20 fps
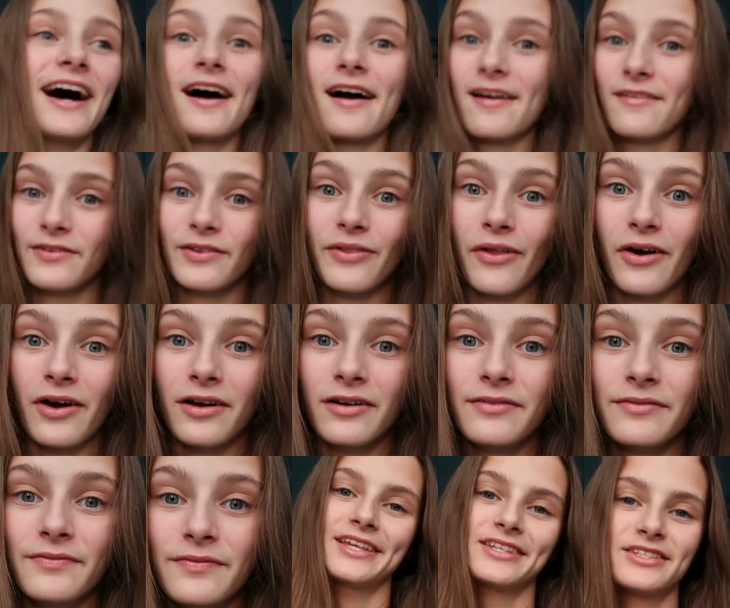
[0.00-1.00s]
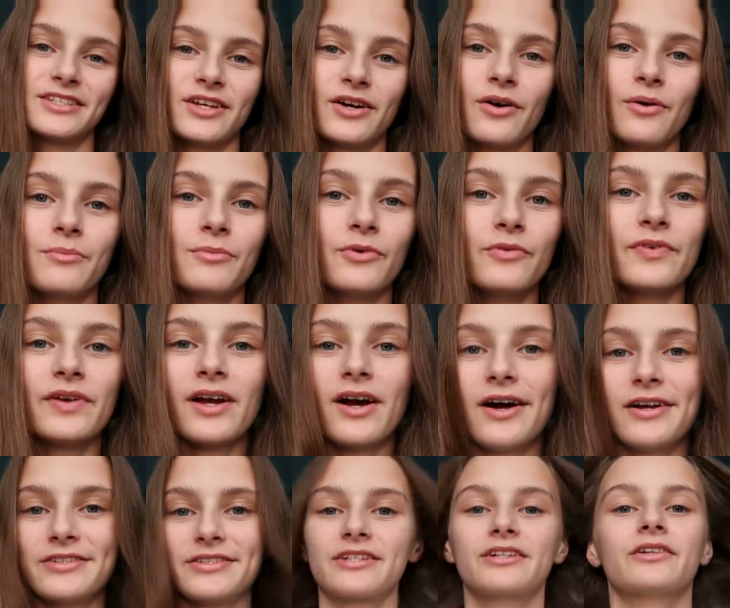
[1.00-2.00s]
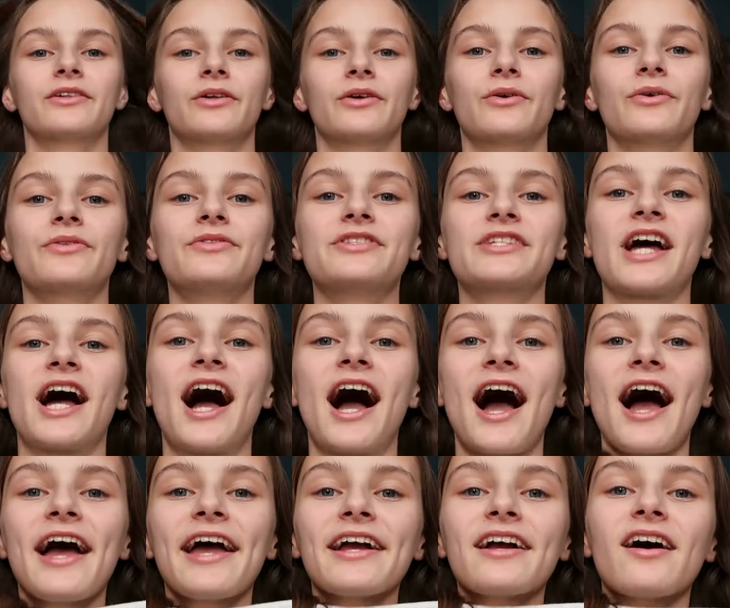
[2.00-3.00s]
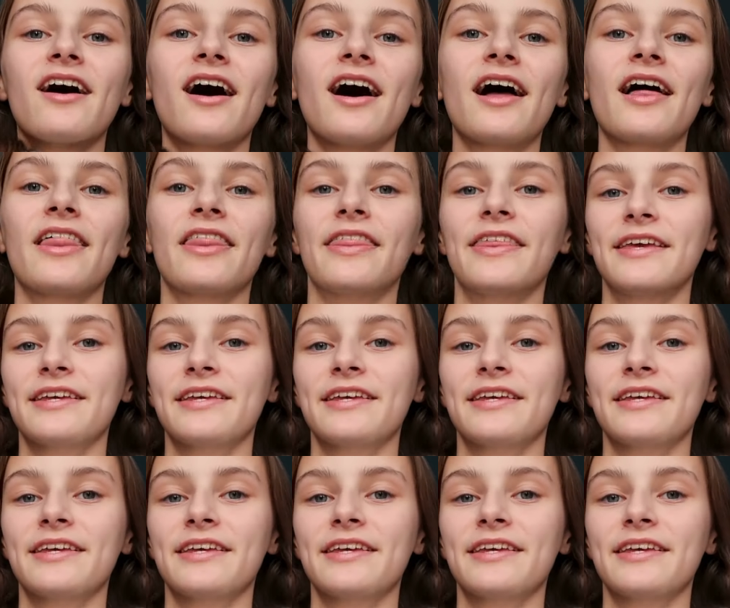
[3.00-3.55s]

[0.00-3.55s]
I have a lot. Okay, so moving on to clothes, I got